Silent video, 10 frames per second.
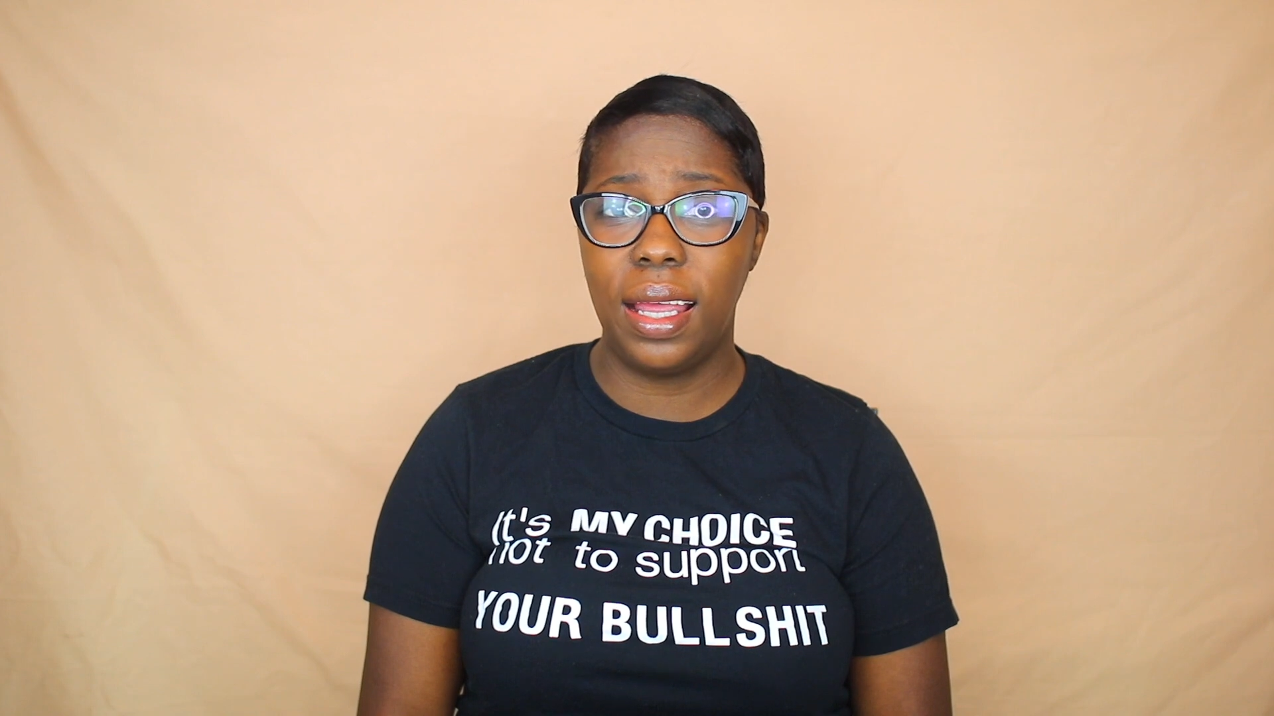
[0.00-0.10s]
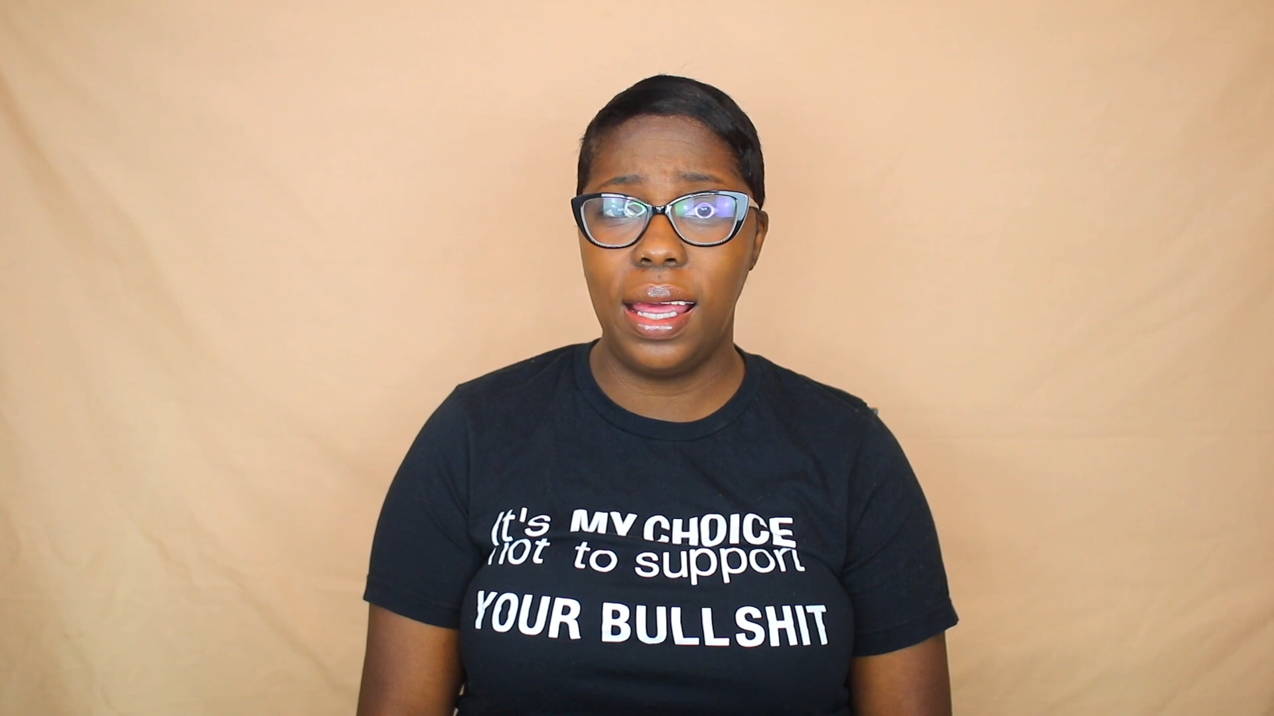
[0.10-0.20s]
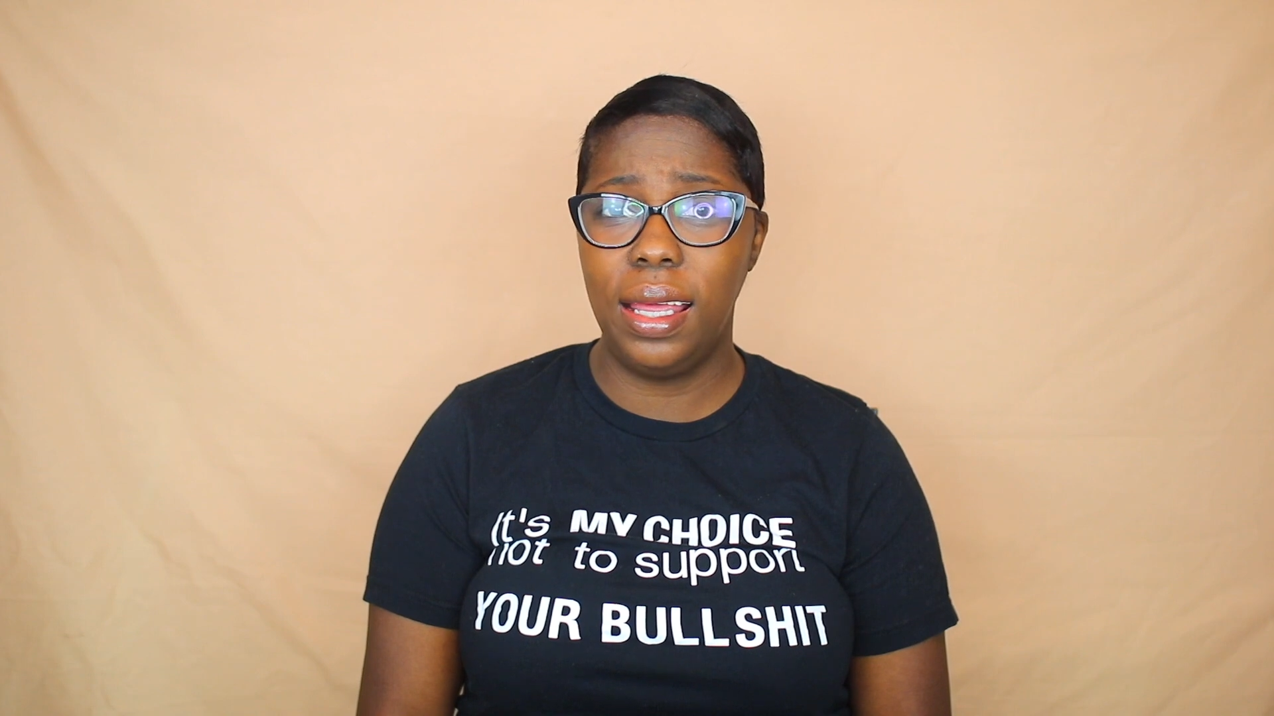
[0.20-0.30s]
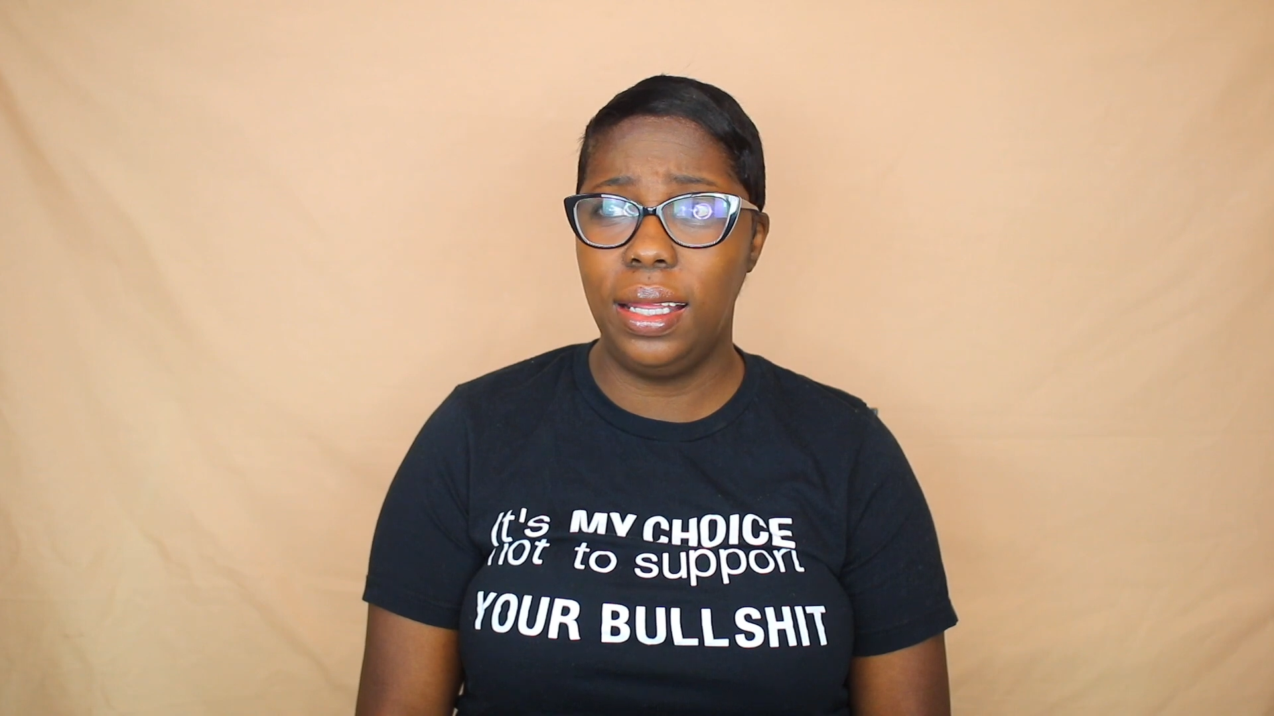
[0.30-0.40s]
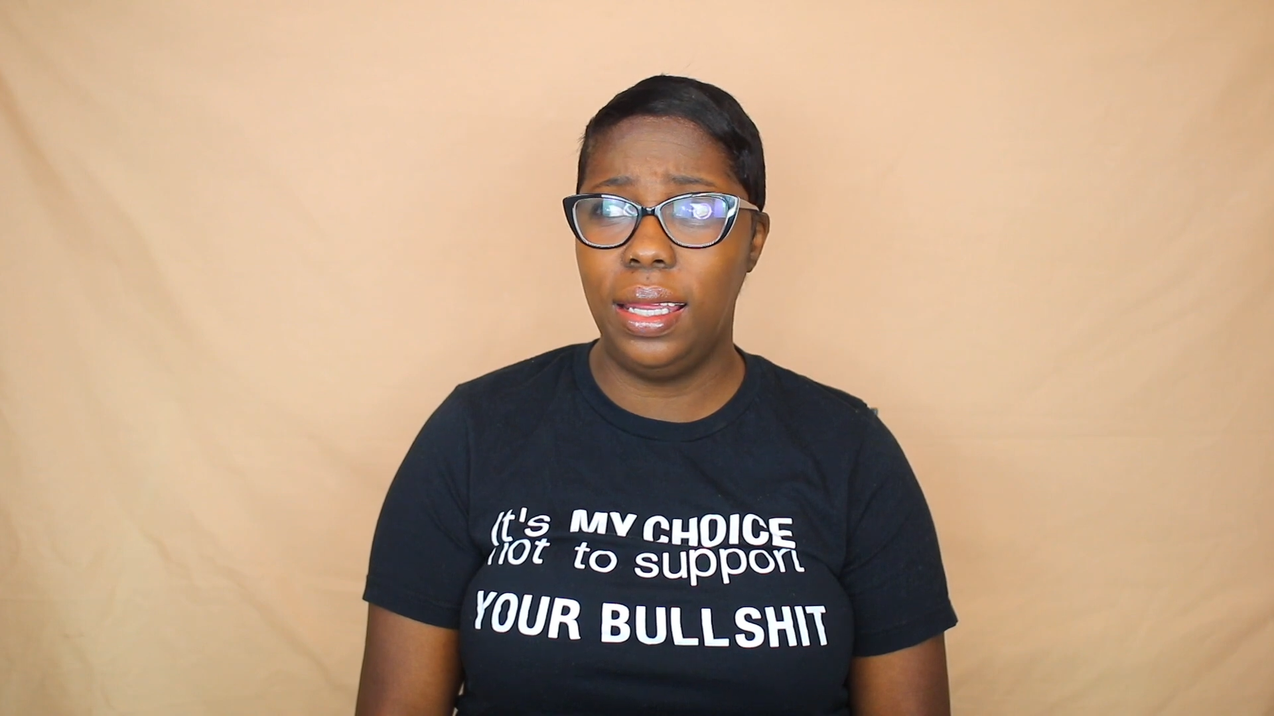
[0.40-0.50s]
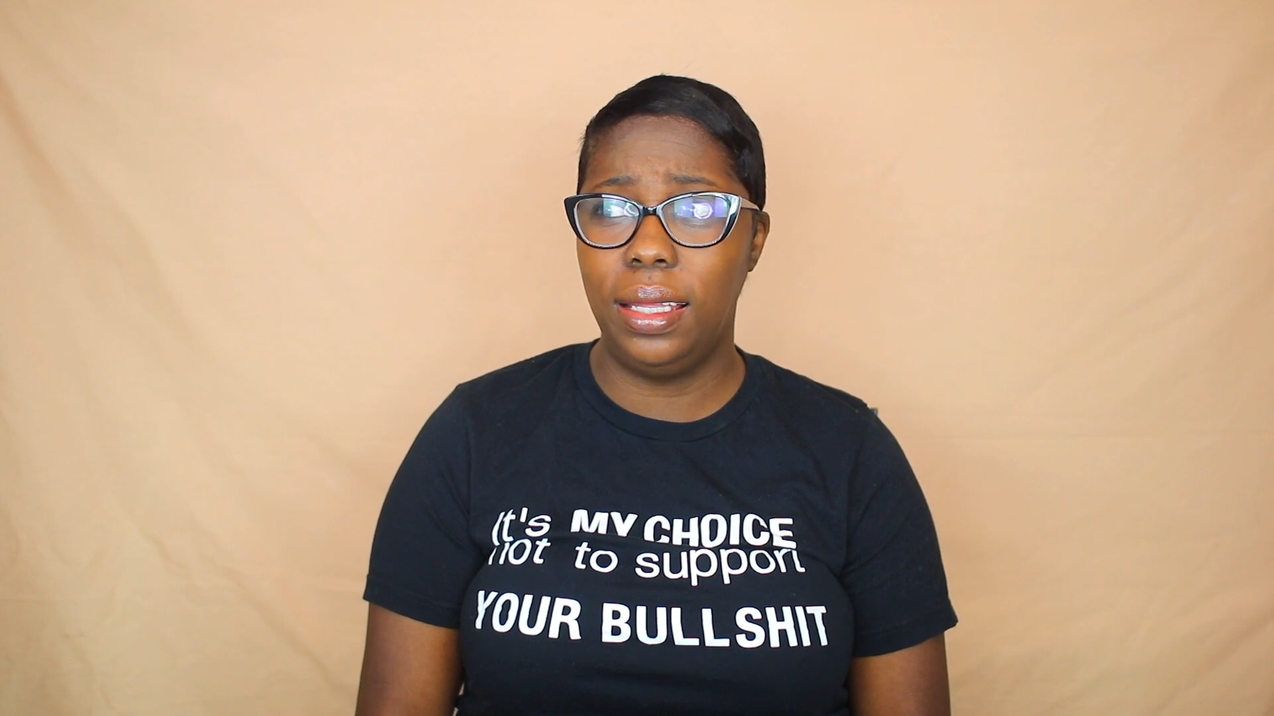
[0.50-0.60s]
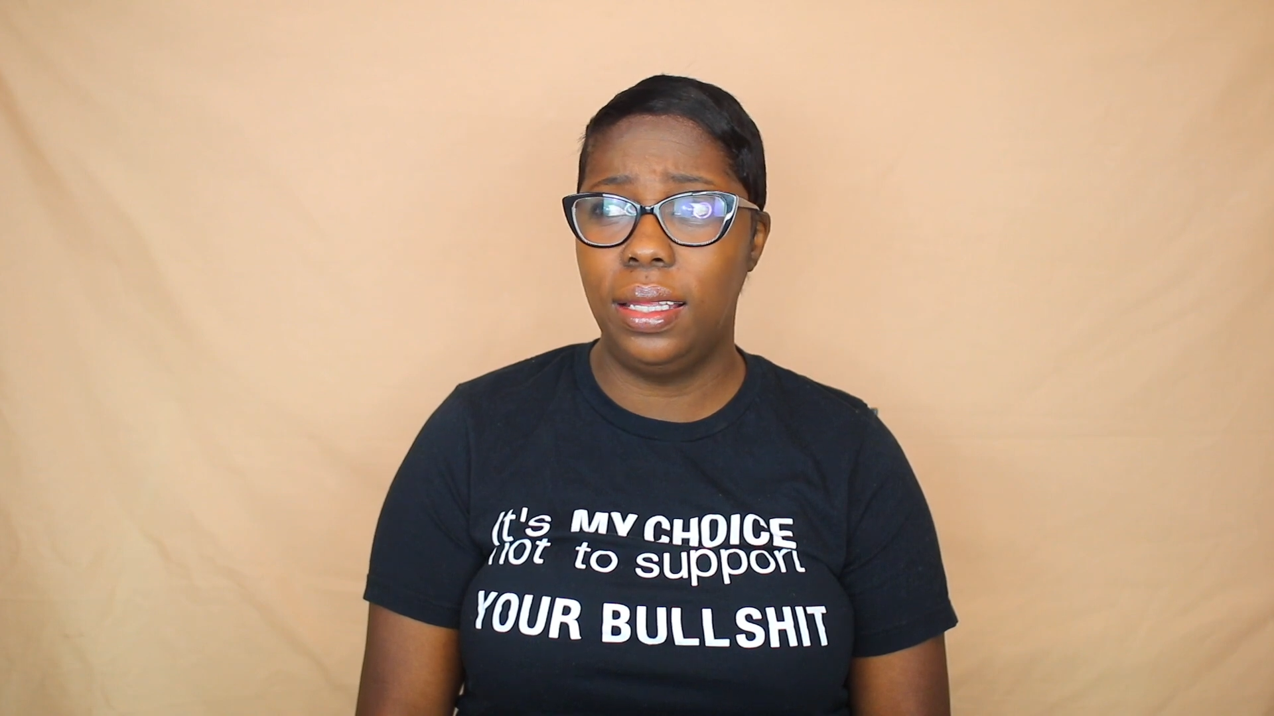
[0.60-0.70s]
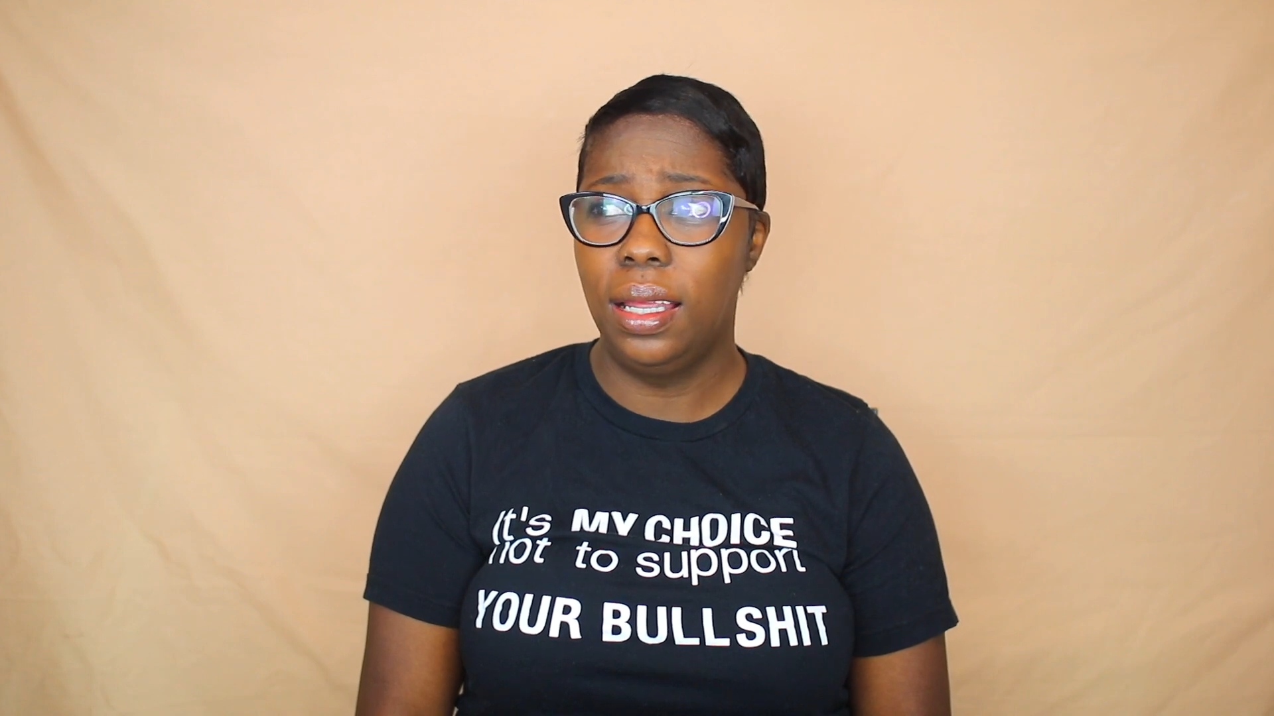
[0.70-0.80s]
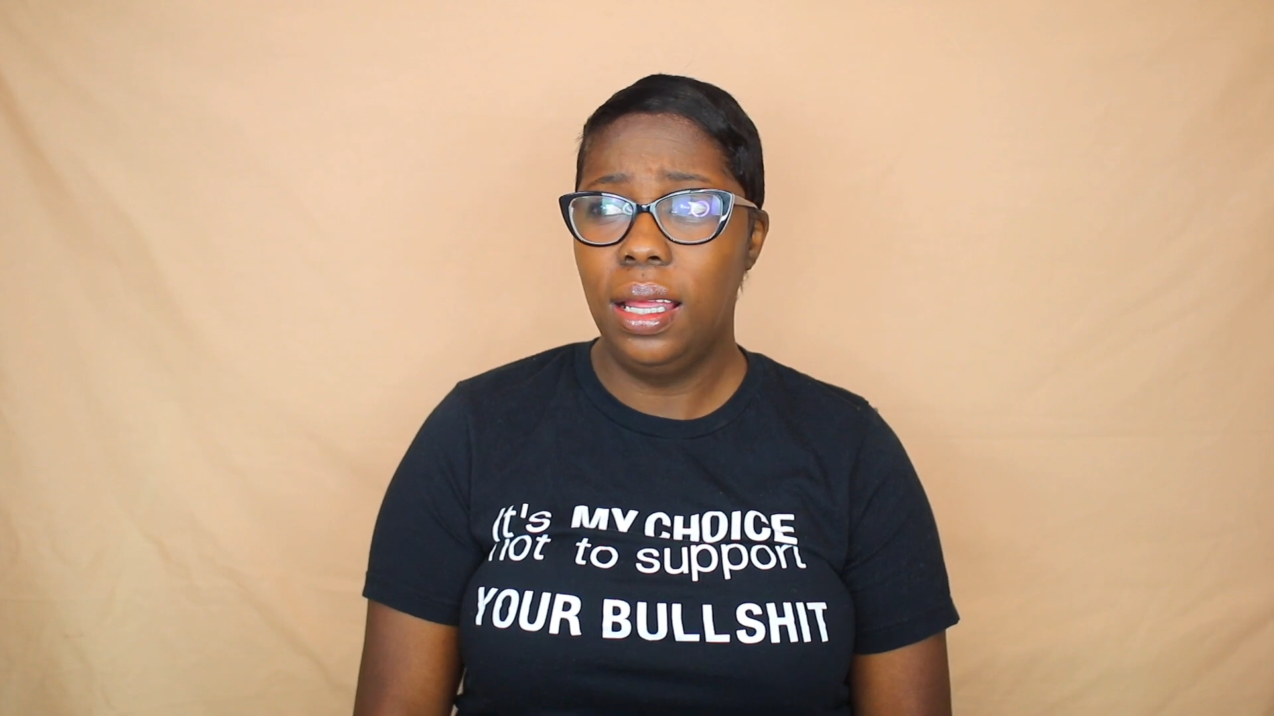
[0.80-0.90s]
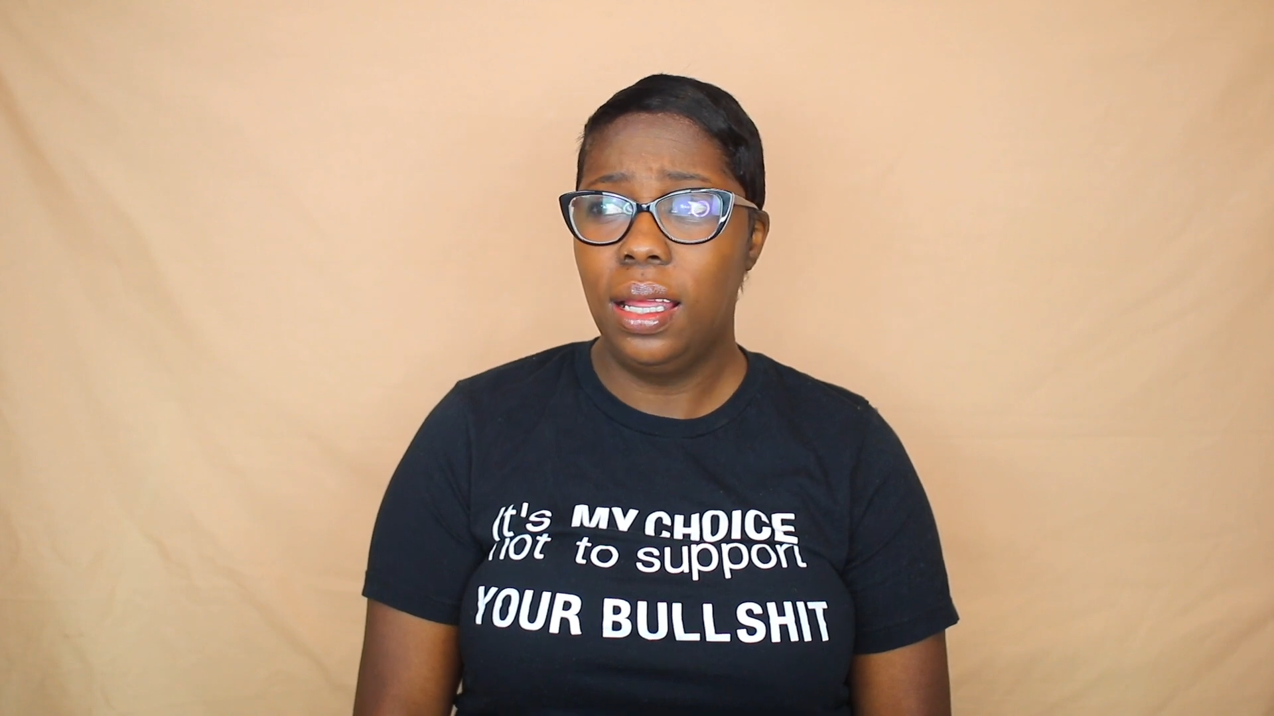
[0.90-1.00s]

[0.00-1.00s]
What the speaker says: that. And